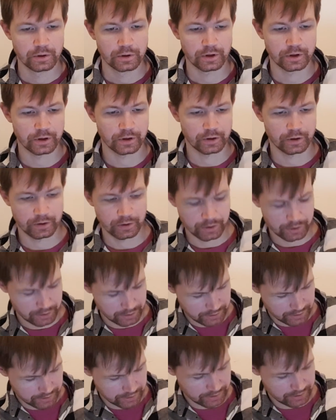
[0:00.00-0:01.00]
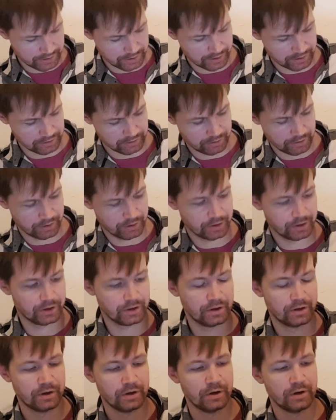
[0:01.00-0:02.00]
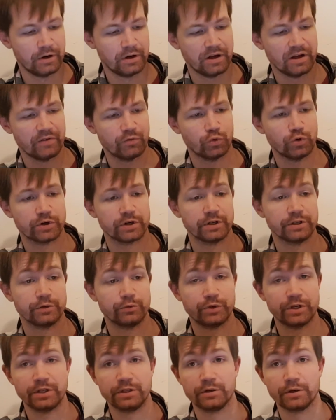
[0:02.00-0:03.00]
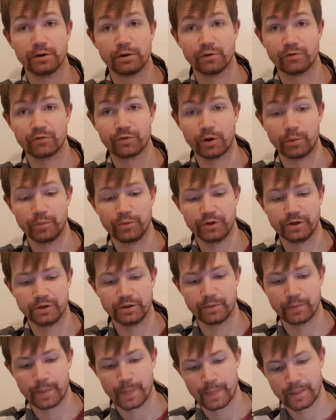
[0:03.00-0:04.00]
And if we're gonna read from the